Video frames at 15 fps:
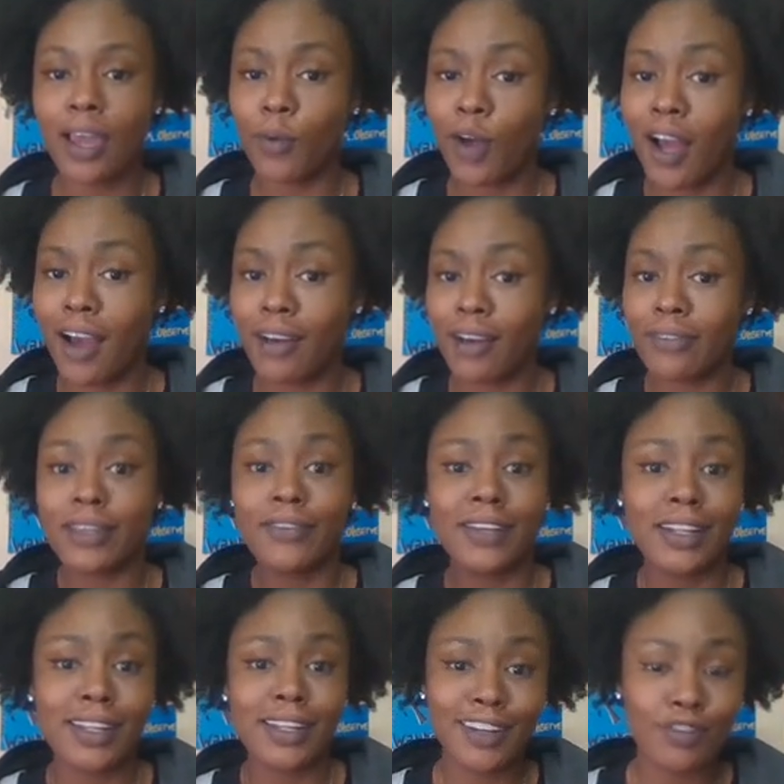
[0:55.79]
We'll have even a
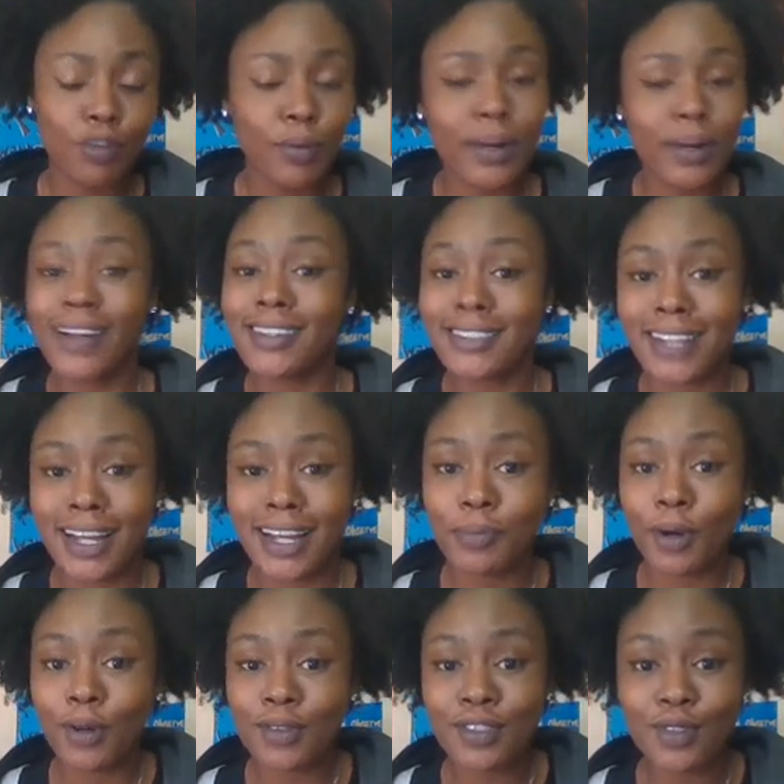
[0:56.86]
link for when I decide to
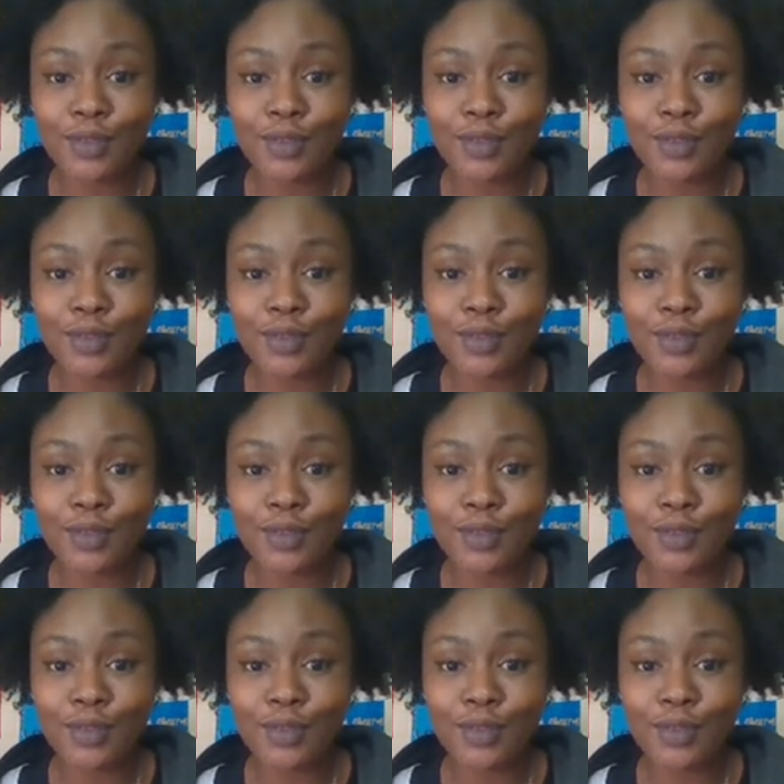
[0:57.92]
post